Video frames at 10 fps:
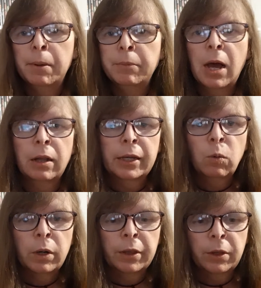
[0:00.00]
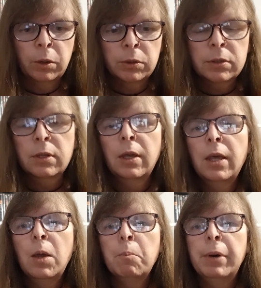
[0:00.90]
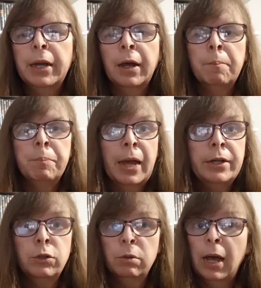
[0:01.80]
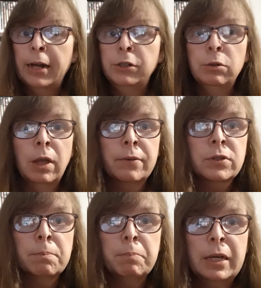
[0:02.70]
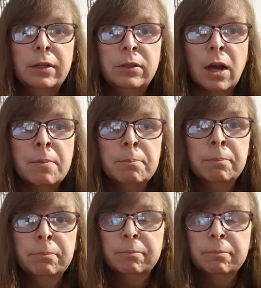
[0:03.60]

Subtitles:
I'm not like one of those, but I do love some big dumb